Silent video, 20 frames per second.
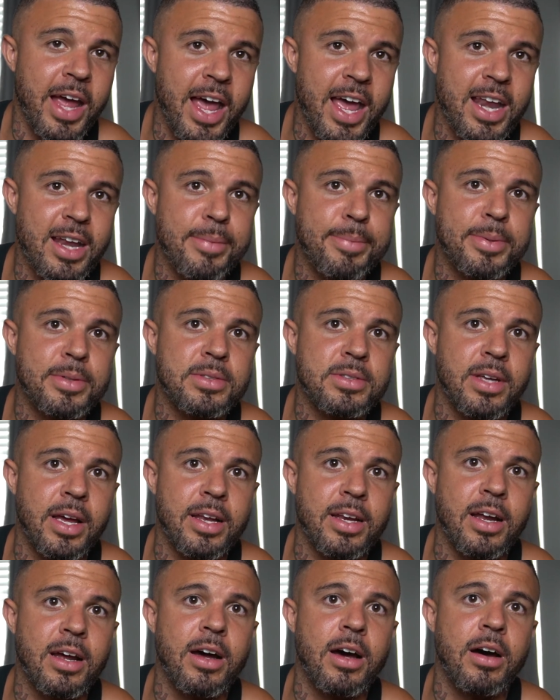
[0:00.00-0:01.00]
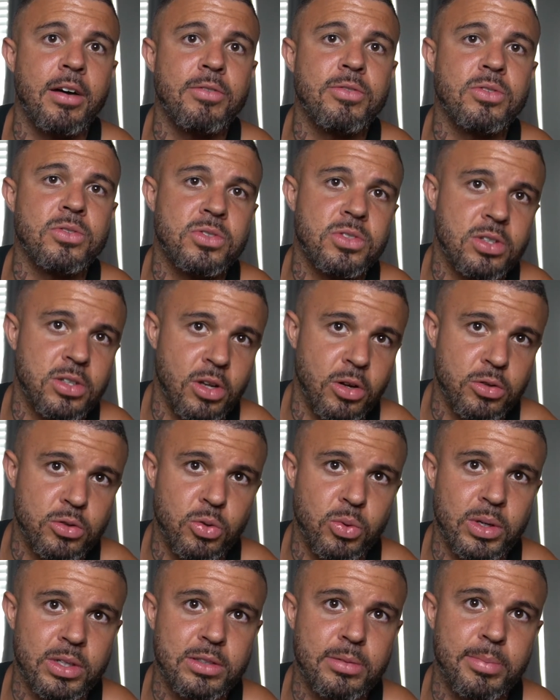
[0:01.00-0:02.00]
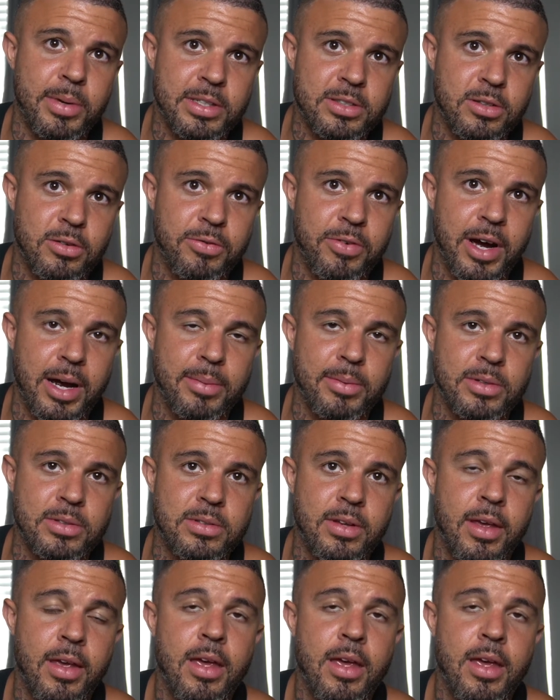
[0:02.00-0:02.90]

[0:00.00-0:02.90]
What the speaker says: 80% of slow twitch muscle fibers.